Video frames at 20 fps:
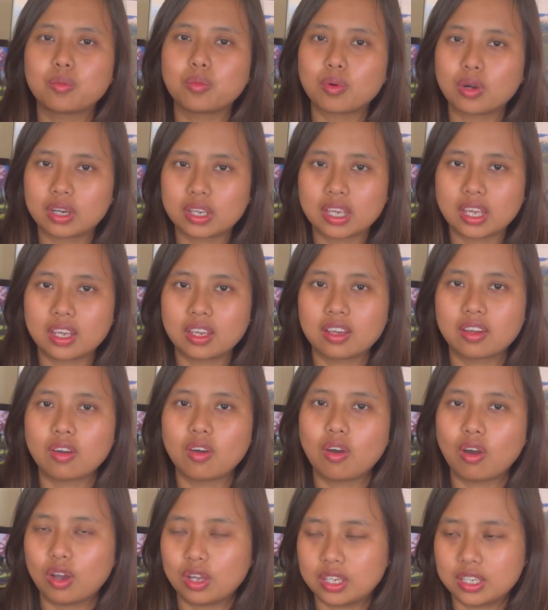working
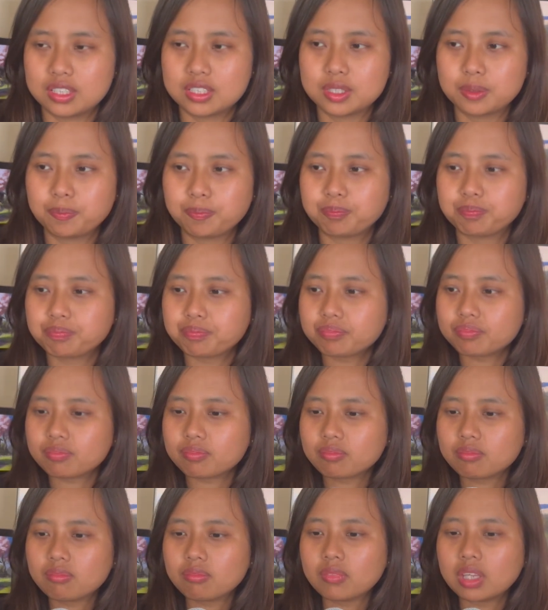on it.
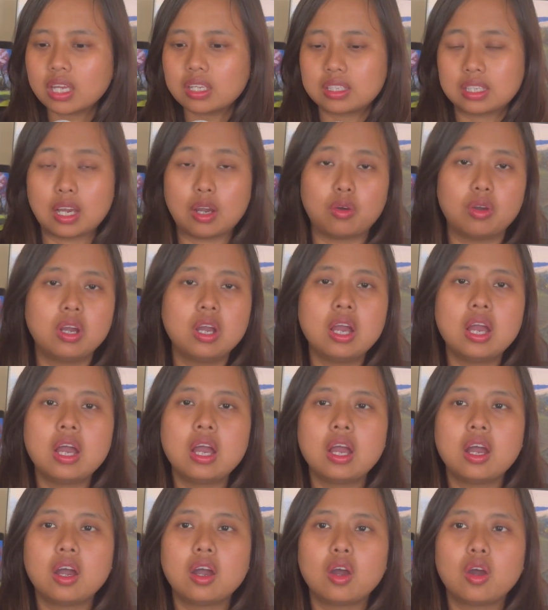Now,
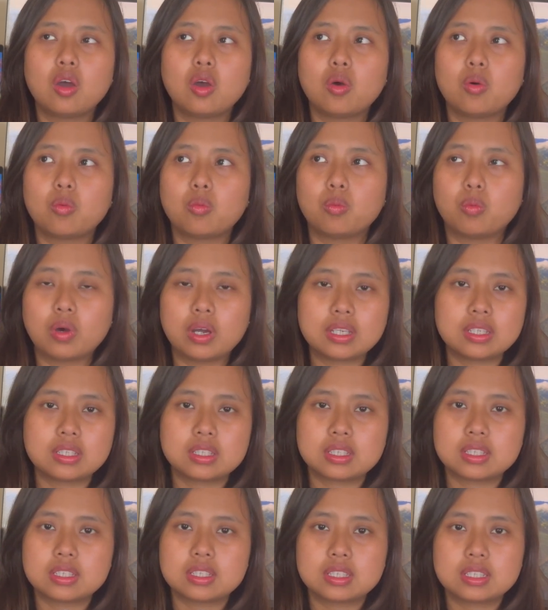what
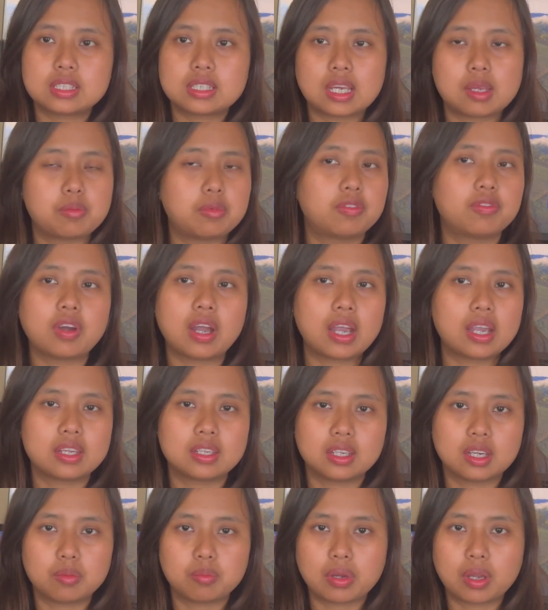type of
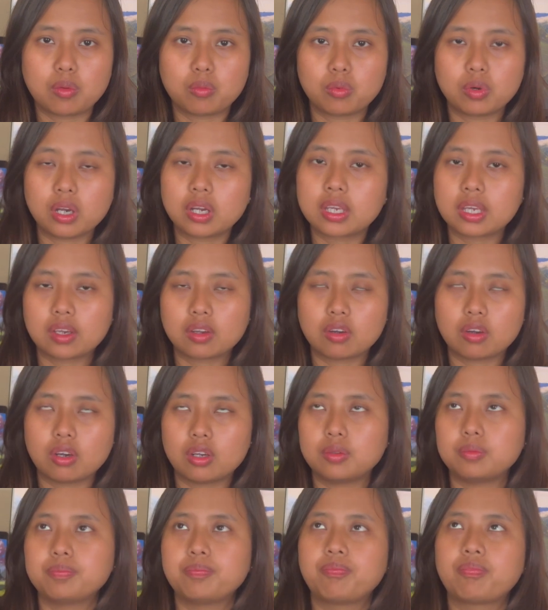idea am I working on?